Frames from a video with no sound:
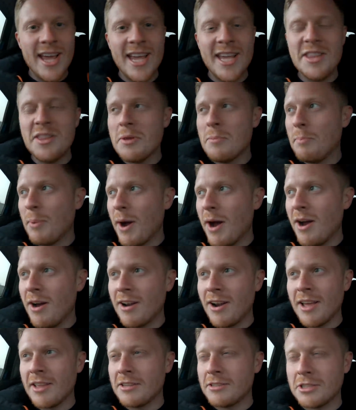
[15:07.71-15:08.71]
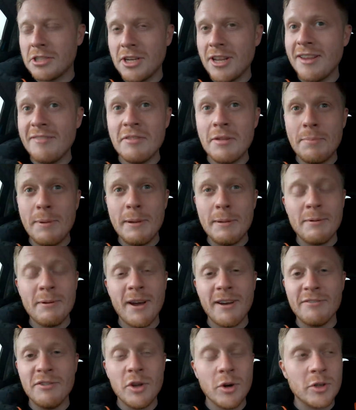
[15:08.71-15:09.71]
in the bar, like even the people
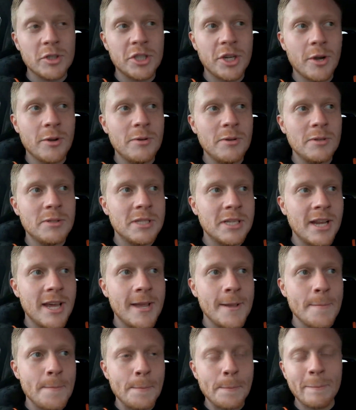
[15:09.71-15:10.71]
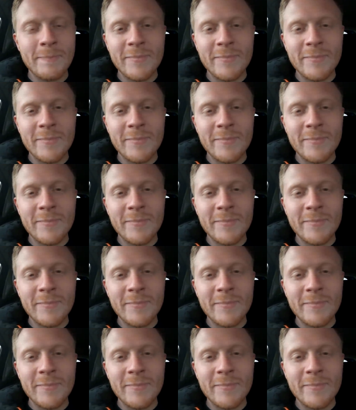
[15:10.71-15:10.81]
that I've not shown you today,